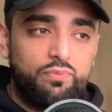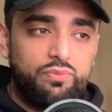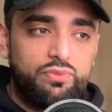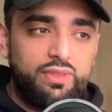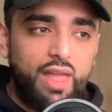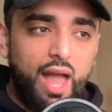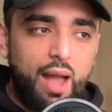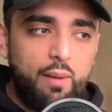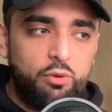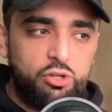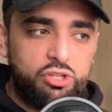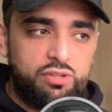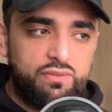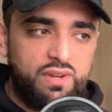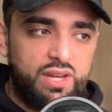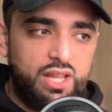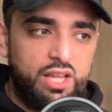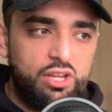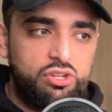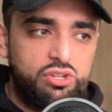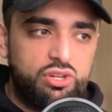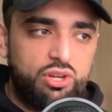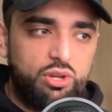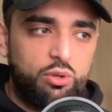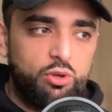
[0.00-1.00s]
that much of an
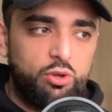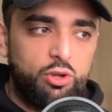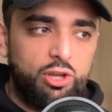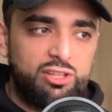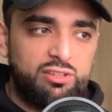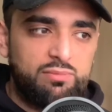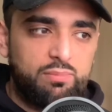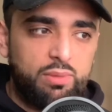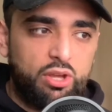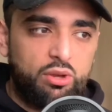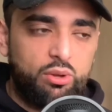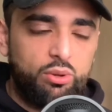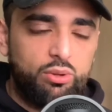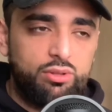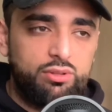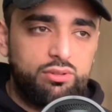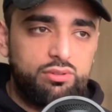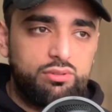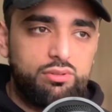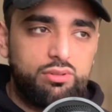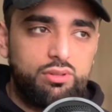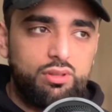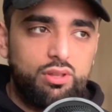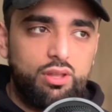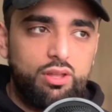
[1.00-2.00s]
issue is
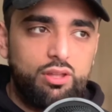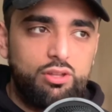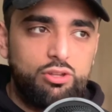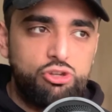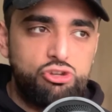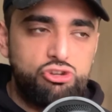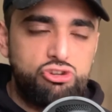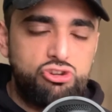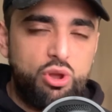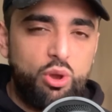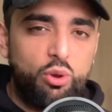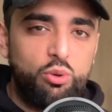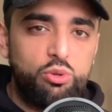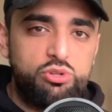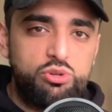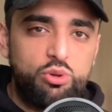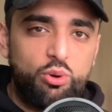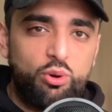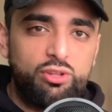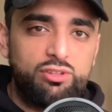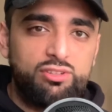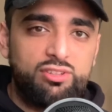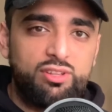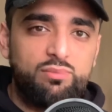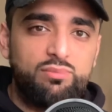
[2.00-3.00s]
because
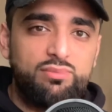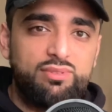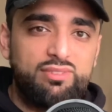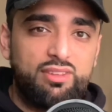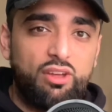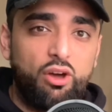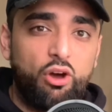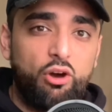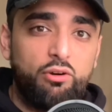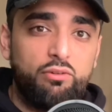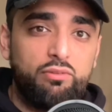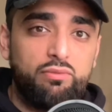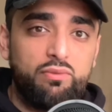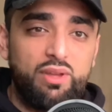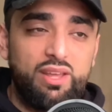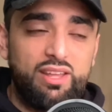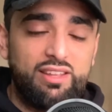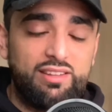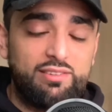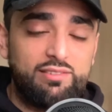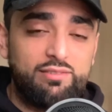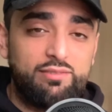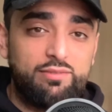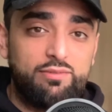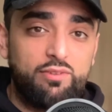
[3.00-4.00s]
Joyce himself
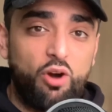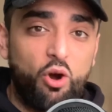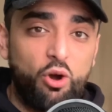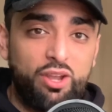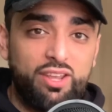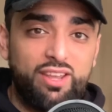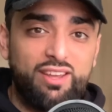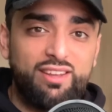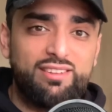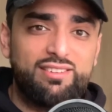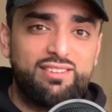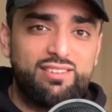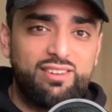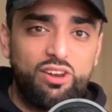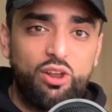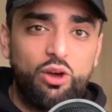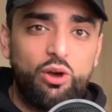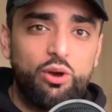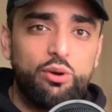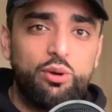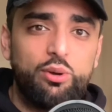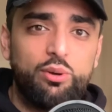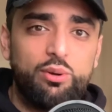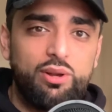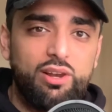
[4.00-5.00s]
is fucking
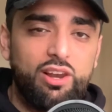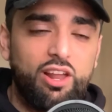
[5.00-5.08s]
slow.